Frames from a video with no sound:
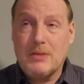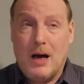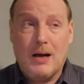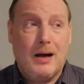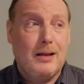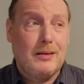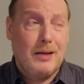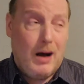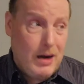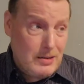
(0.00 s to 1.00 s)
not a
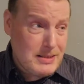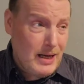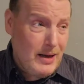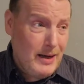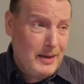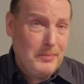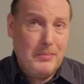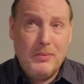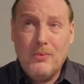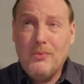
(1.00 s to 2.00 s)
long
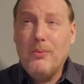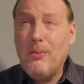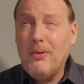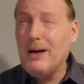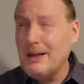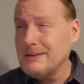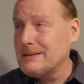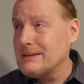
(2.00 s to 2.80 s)
time. What?